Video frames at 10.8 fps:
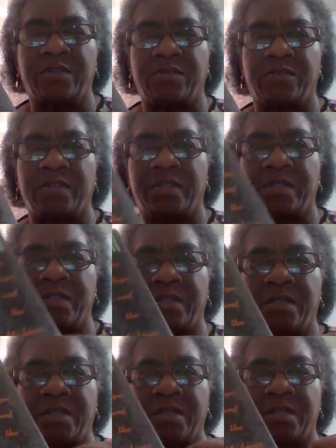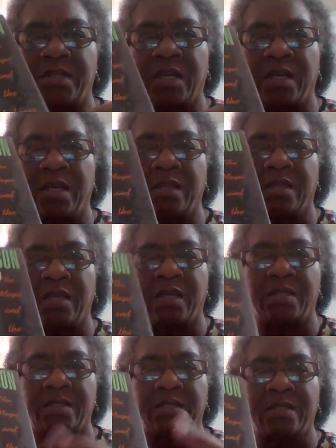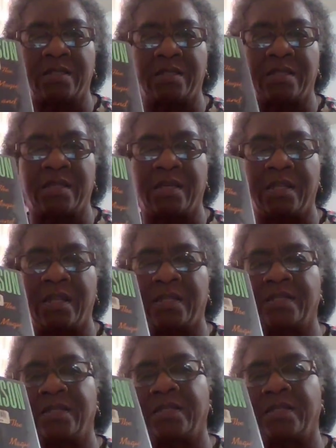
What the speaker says: so it's a dust jacket that has the